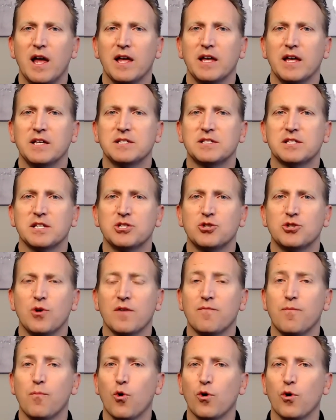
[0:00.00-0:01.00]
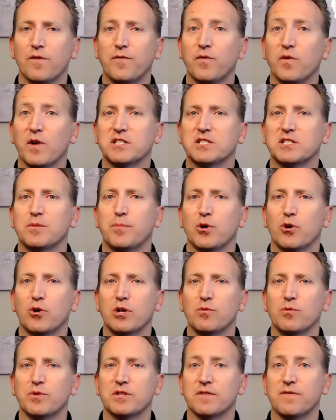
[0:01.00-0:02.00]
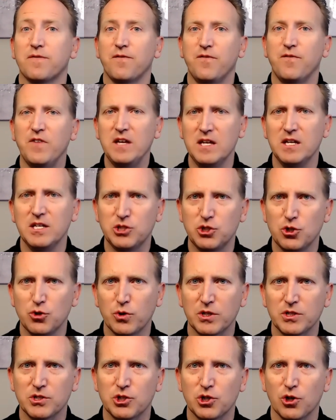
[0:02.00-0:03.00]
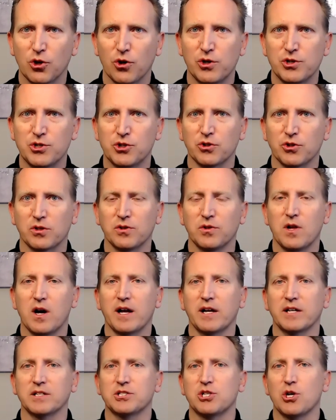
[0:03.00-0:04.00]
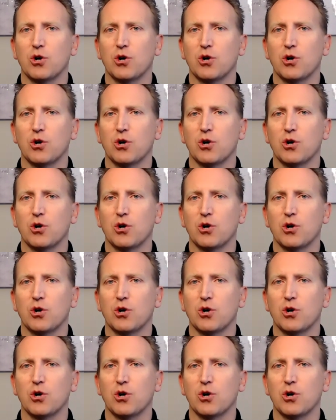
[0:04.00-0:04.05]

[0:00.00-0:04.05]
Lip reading: is you have more flexibility with the fees you can charge your clients.